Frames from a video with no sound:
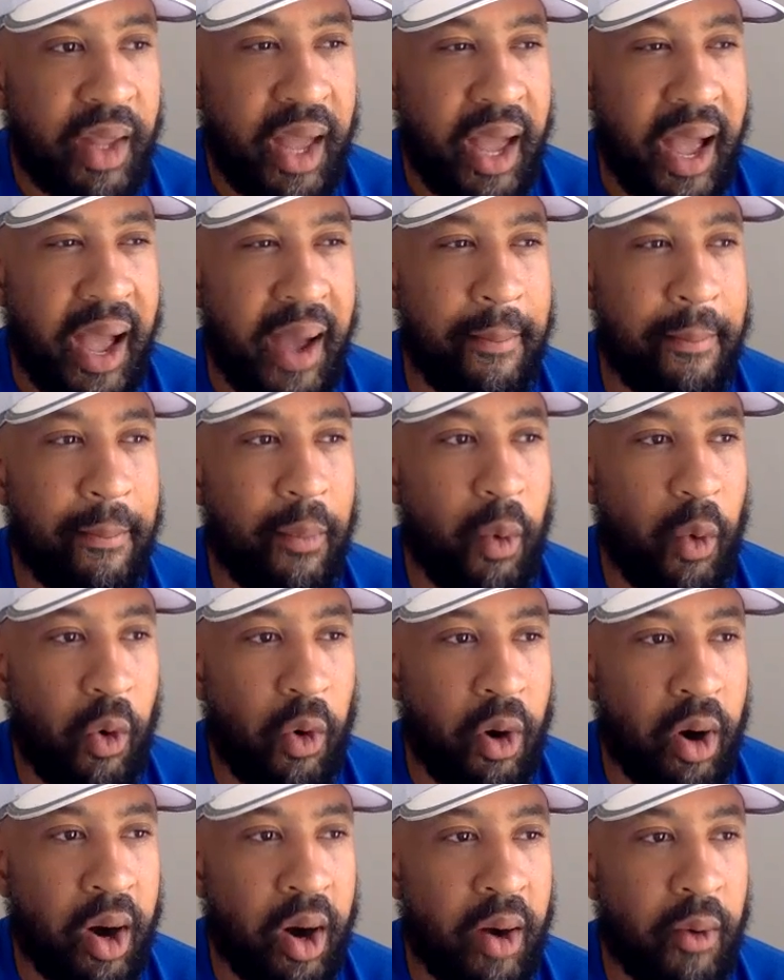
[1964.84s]
I'm
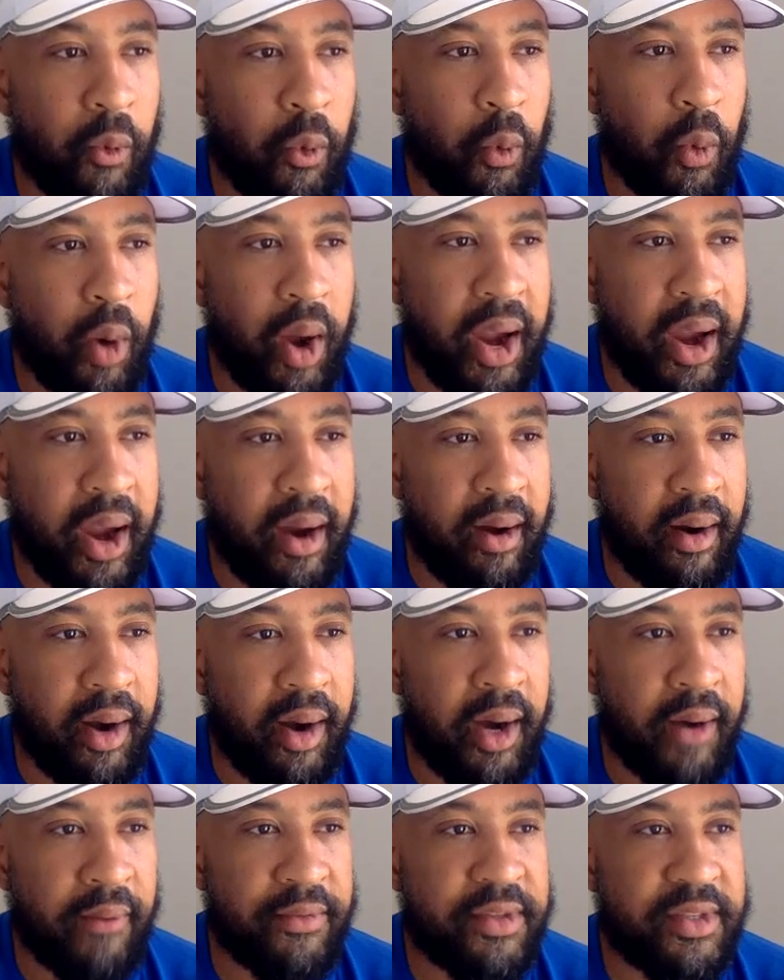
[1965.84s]
more
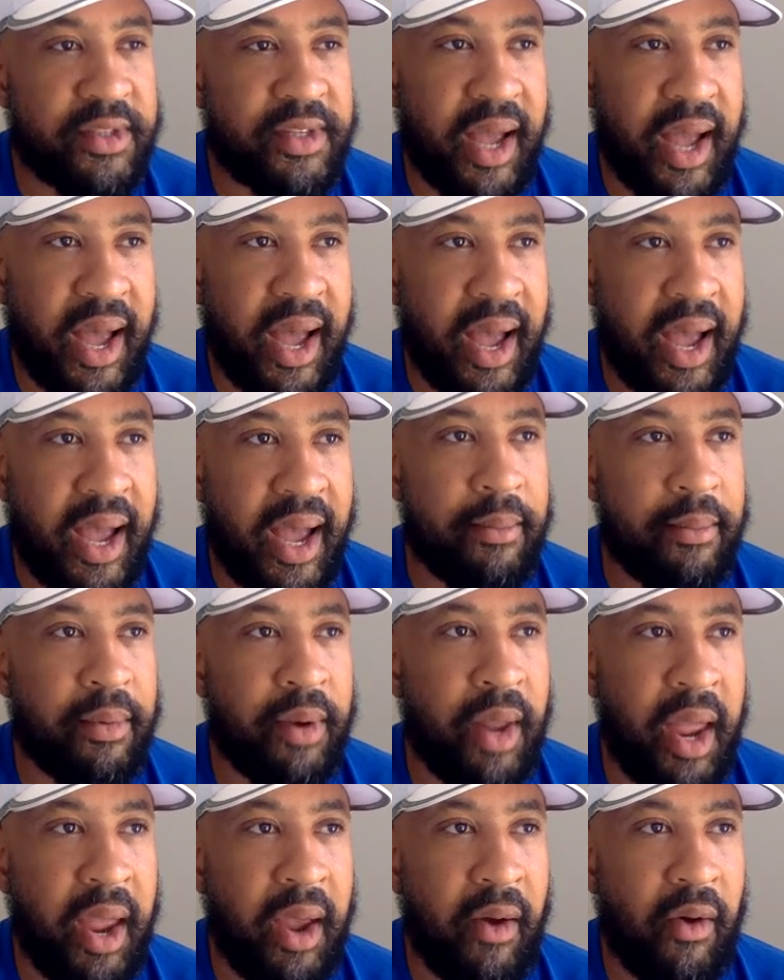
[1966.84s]
aware of
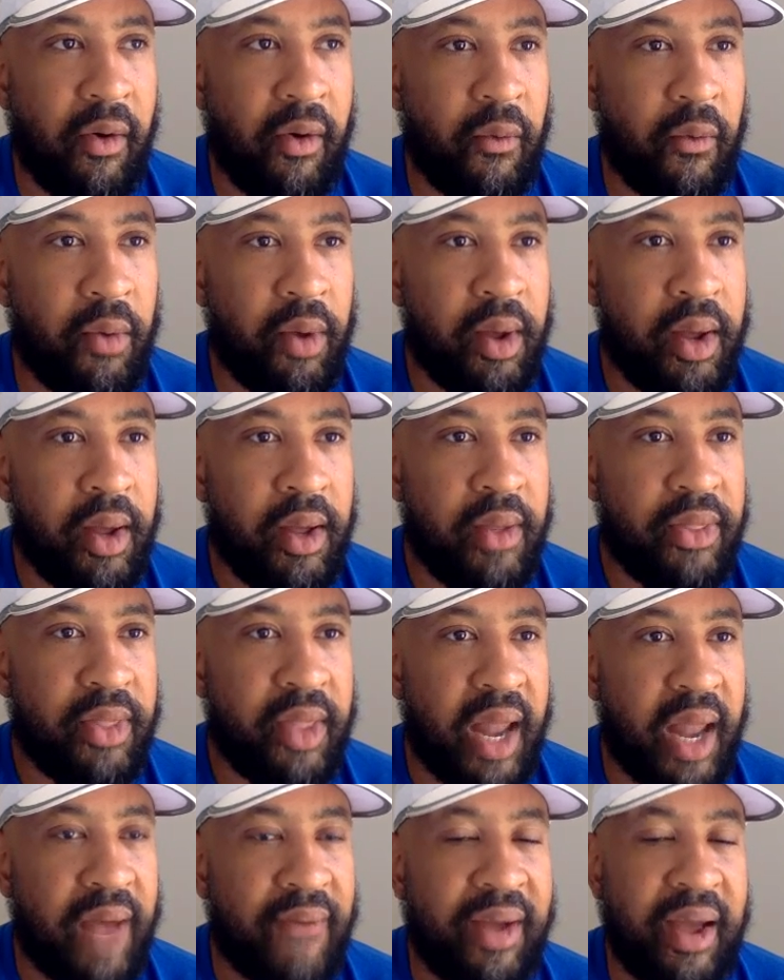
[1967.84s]
time now
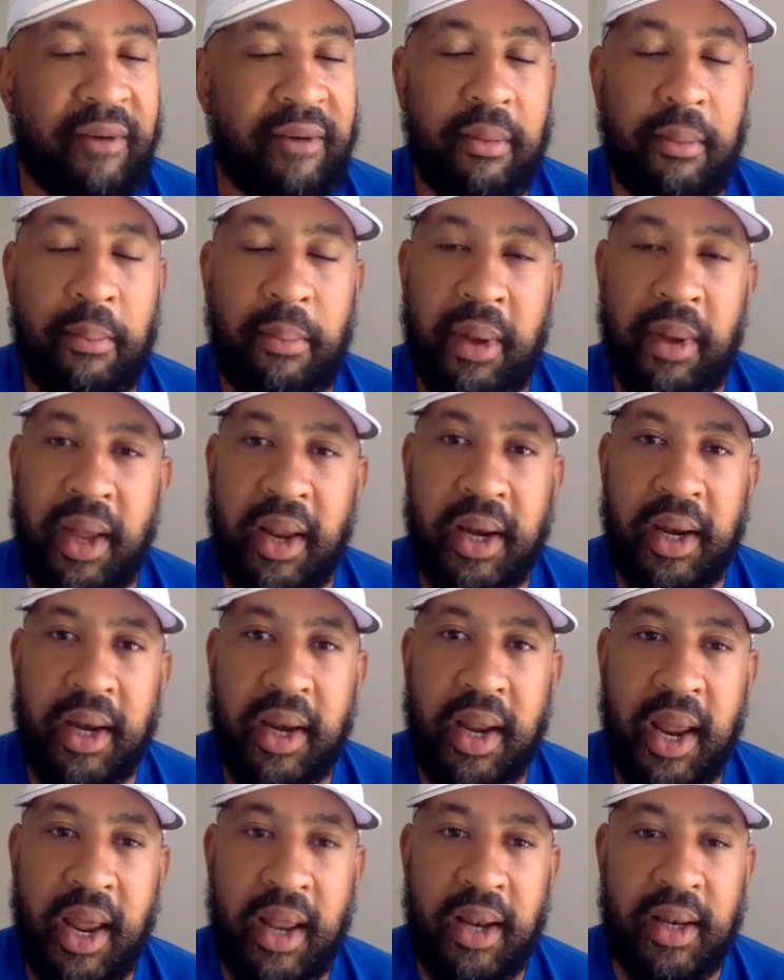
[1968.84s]
than I've ever been,
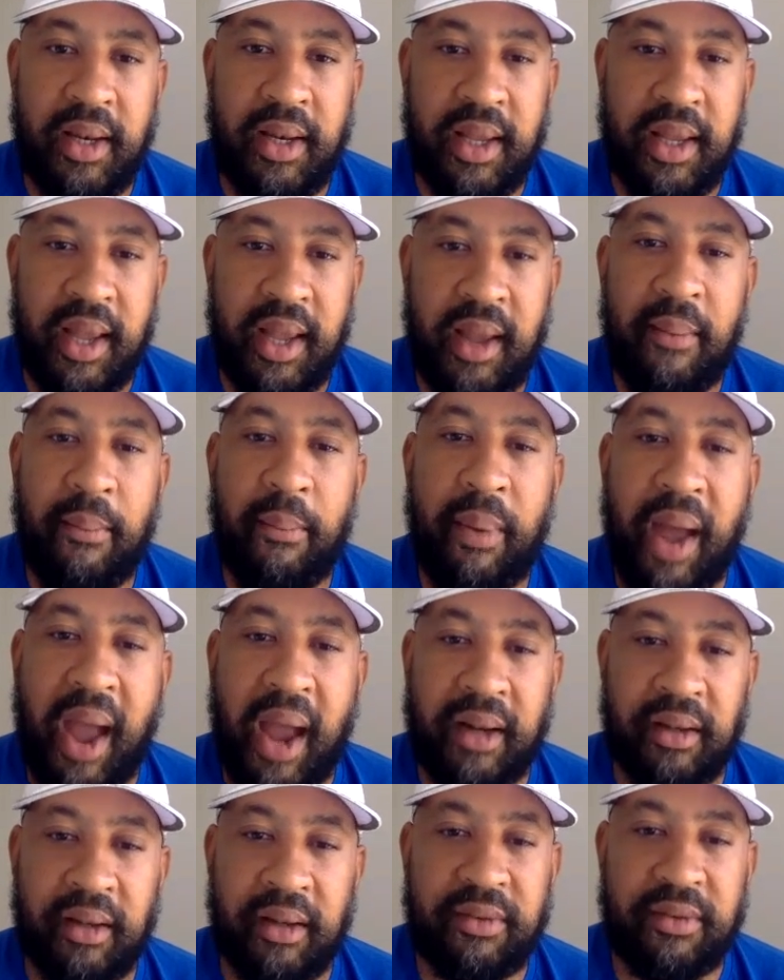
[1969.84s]
and the
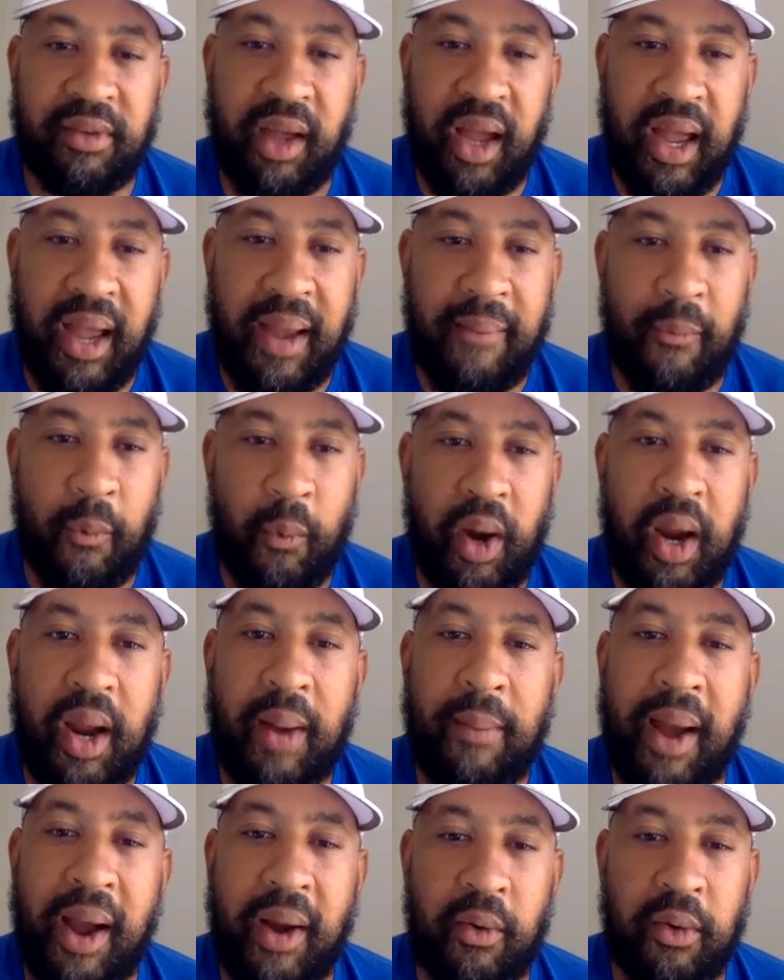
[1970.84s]
impact of time.
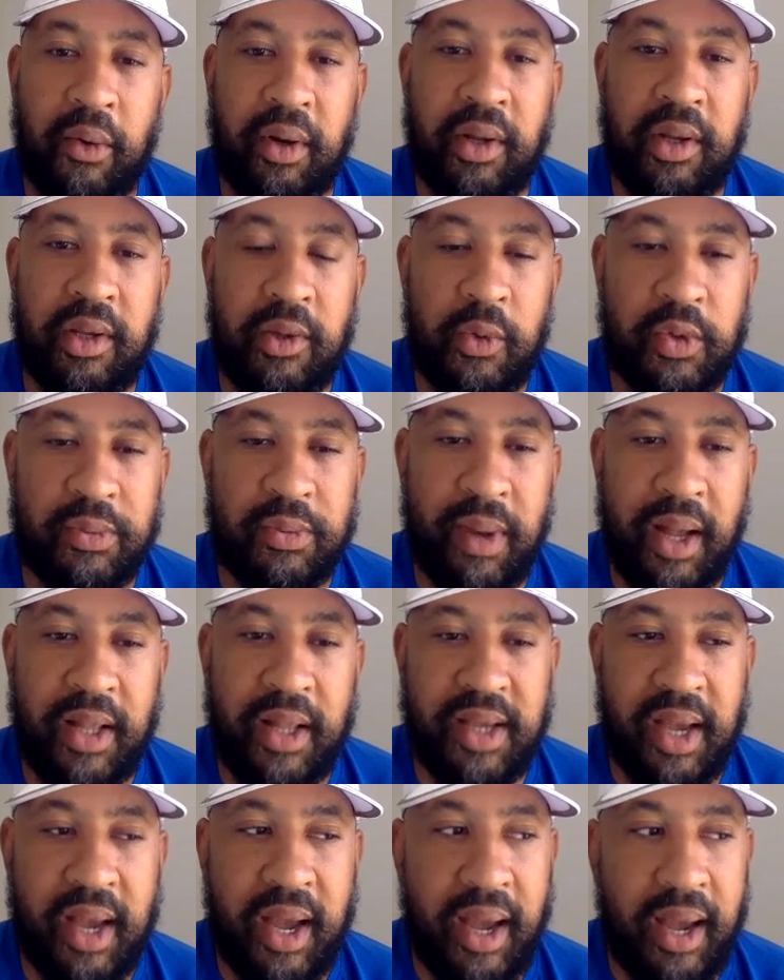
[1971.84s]
Where am I going to use
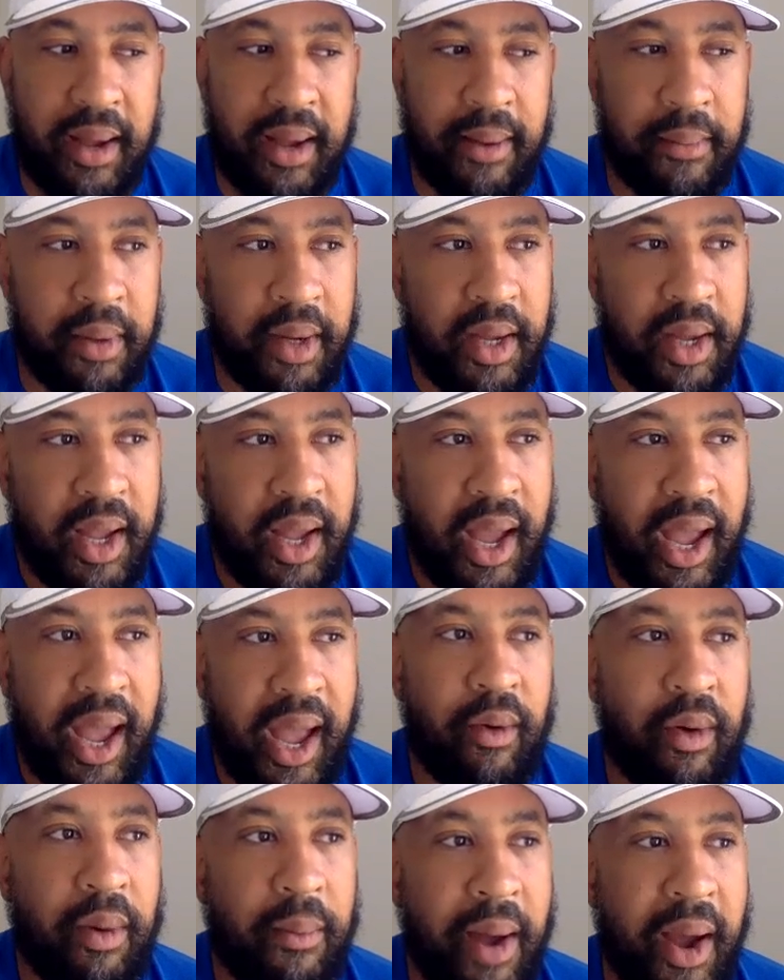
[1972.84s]
my time?
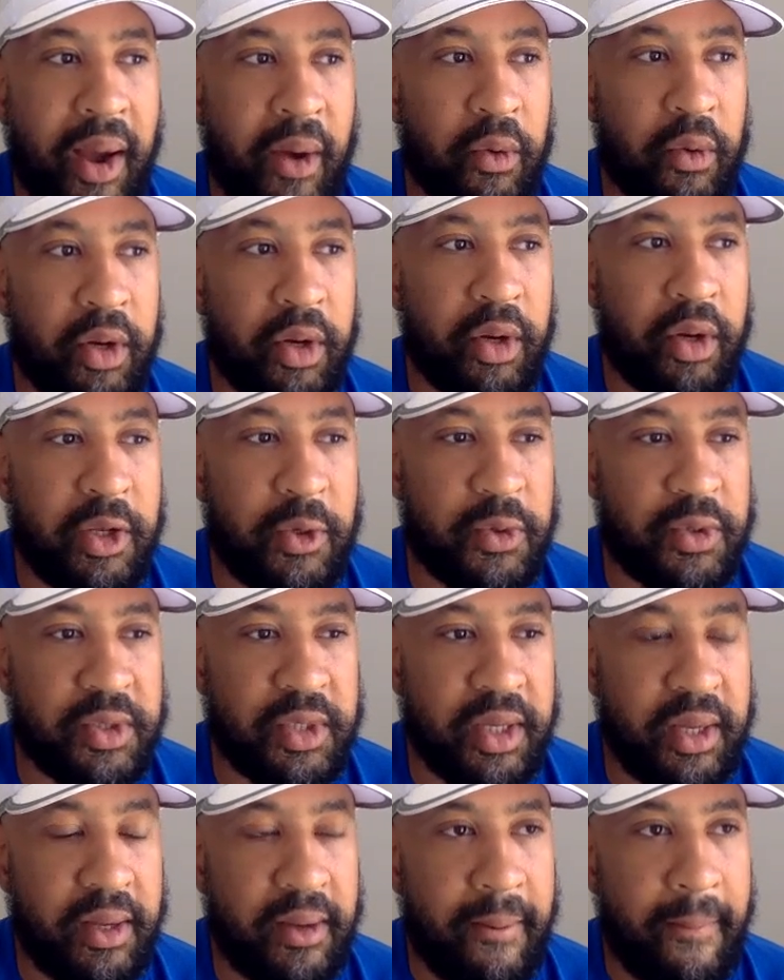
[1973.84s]
How am I going to
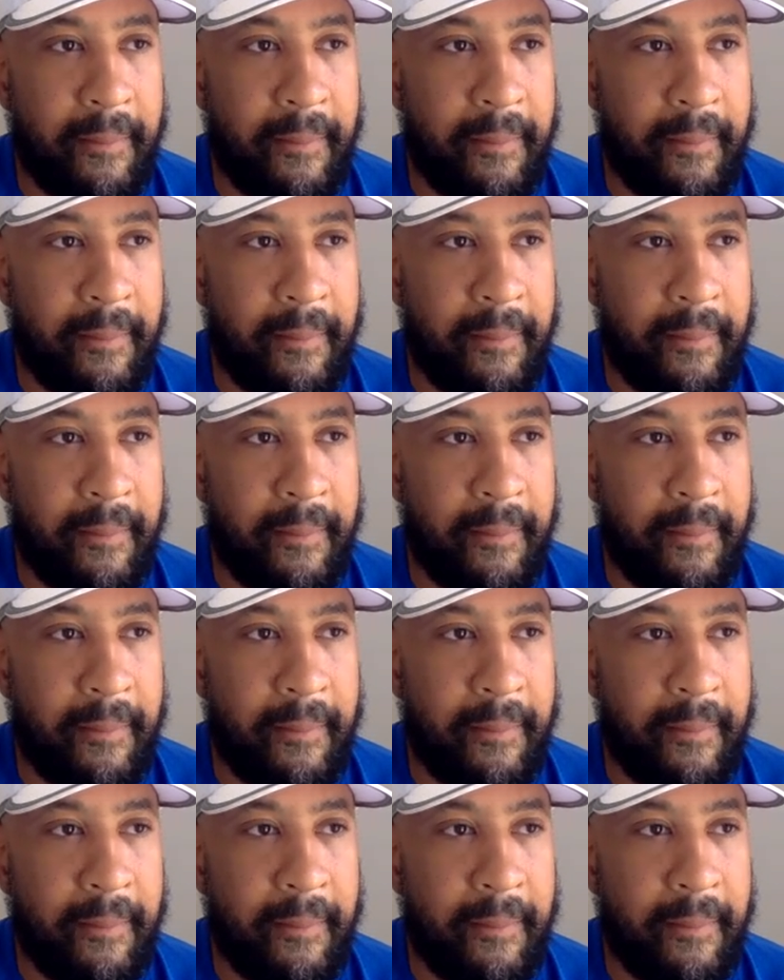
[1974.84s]
use it?